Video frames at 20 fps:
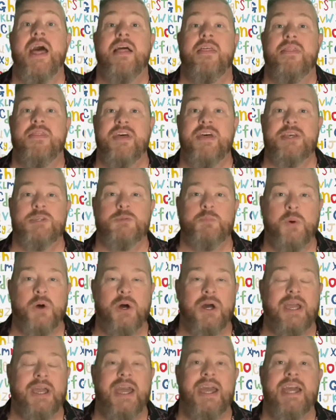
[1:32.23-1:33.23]
This
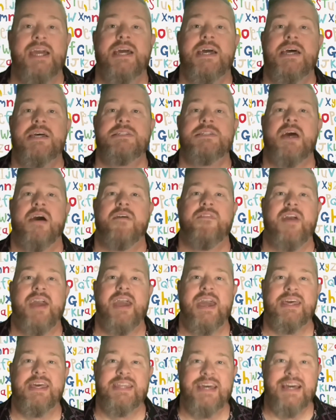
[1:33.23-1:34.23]
book is
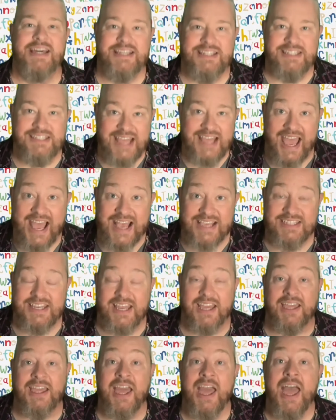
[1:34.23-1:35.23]
fantastic.
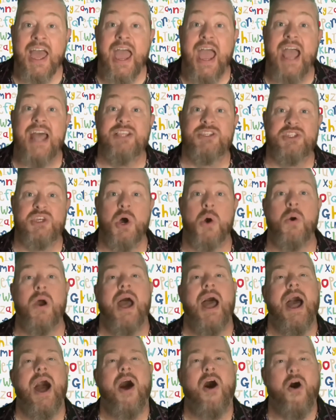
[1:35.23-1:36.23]
And so
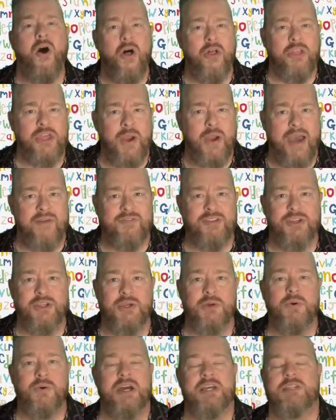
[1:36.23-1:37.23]
all you have to
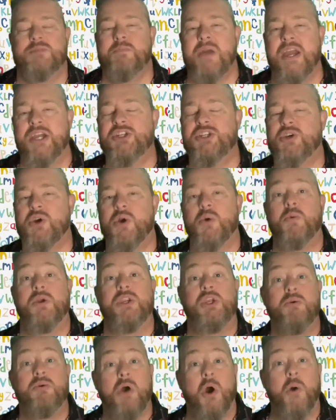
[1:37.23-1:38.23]
do is make sure when
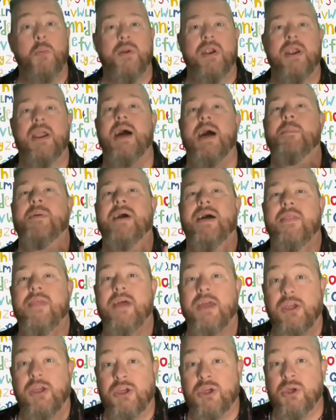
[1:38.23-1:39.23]
you open it up that
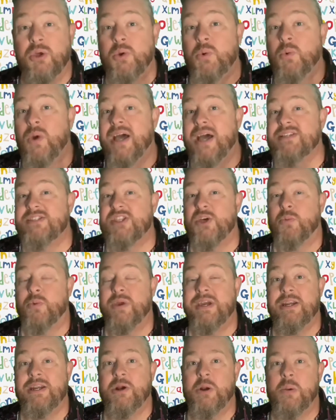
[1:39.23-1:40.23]
you as the
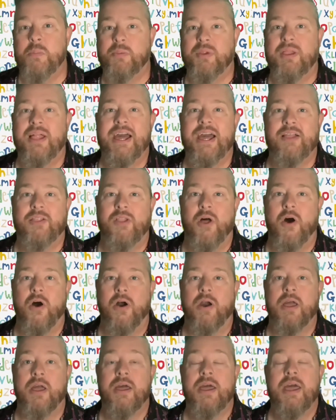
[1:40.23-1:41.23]
reader play along.
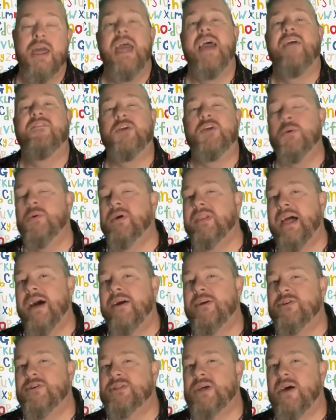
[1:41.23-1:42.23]
If you allow
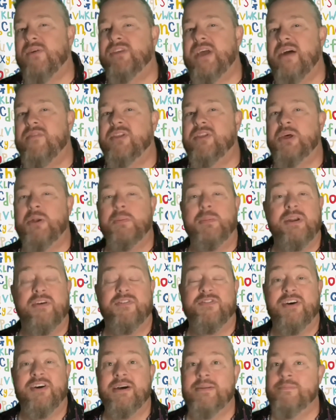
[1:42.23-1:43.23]
yourself to have a little bit of
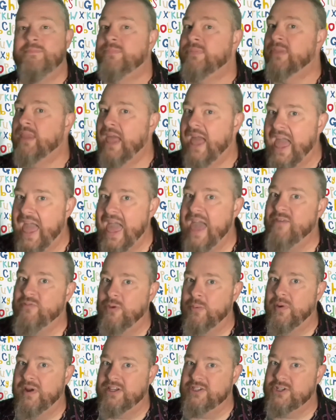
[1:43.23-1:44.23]
fun,
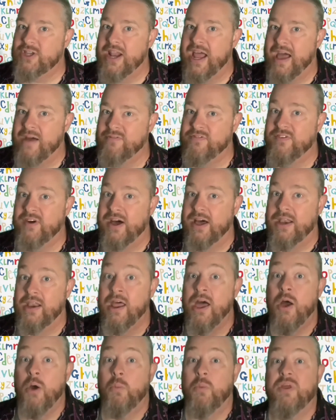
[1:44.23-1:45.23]
everybody's going to have fun
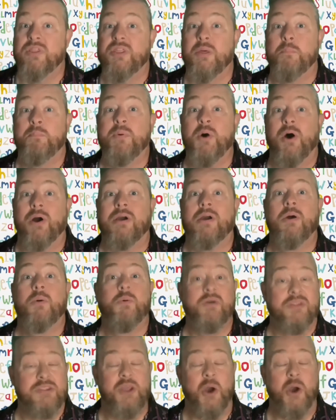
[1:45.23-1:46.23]
with the book with no